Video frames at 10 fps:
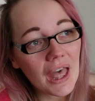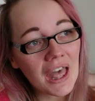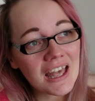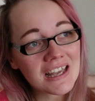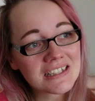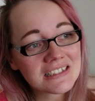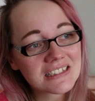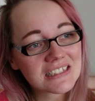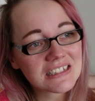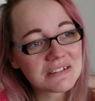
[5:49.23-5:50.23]

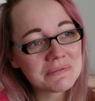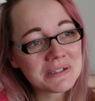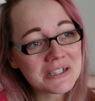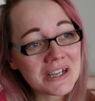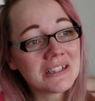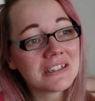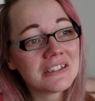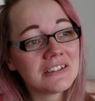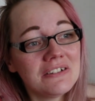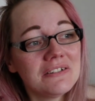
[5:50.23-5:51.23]
And when you got
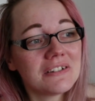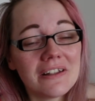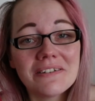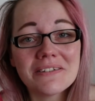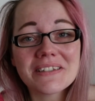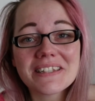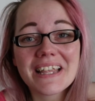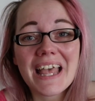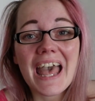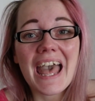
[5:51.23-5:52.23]
new clothes,
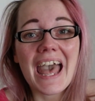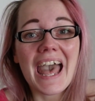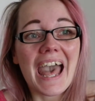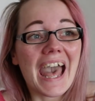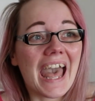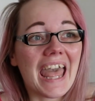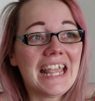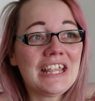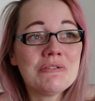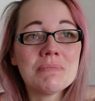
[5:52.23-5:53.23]

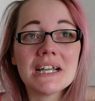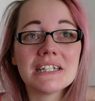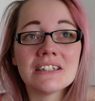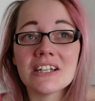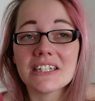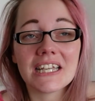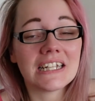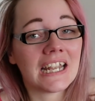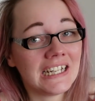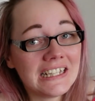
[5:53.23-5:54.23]
you might not
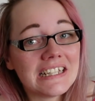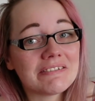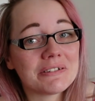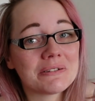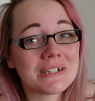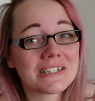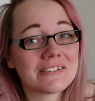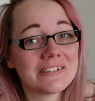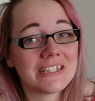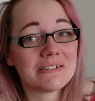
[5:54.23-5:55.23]
get anything for the rest
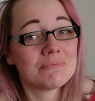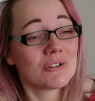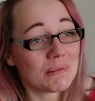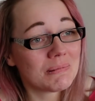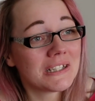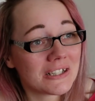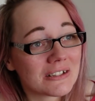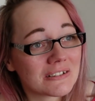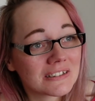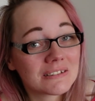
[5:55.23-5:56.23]
of the year. Probably
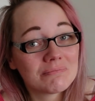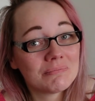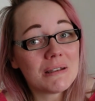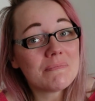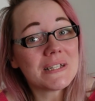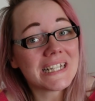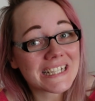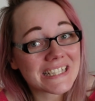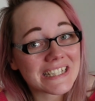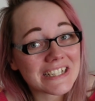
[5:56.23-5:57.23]
not. Maybe
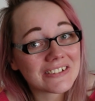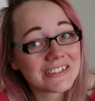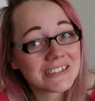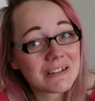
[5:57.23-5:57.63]
next year.